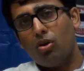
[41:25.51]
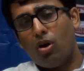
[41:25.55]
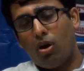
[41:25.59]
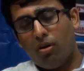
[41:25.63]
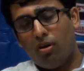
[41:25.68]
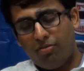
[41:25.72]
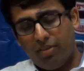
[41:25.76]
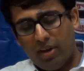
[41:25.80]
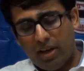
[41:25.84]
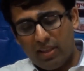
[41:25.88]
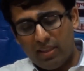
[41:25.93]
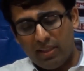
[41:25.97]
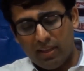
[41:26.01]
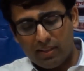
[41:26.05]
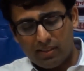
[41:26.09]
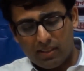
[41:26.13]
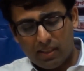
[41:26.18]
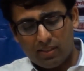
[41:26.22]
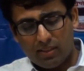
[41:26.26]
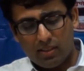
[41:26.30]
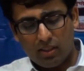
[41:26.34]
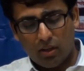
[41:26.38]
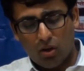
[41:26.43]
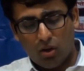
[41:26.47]
of any
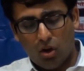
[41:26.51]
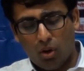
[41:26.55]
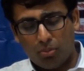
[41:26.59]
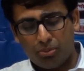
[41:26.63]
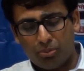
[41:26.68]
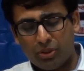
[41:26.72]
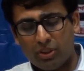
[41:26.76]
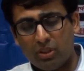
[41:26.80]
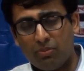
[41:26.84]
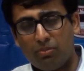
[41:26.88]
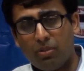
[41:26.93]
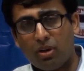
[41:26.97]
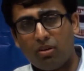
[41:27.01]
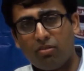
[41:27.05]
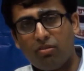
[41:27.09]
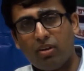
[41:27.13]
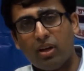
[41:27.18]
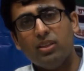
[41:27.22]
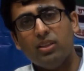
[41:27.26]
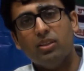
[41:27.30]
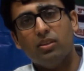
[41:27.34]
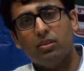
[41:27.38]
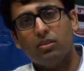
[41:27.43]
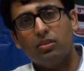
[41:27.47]
assessee. Option number
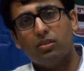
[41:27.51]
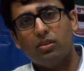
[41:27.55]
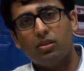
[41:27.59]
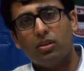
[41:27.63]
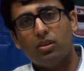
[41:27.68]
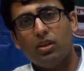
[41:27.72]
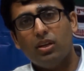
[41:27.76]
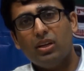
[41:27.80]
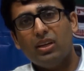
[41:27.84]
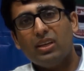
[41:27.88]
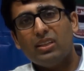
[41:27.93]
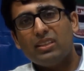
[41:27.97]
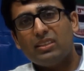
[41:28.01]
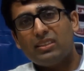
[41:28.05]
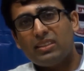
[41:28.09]
1,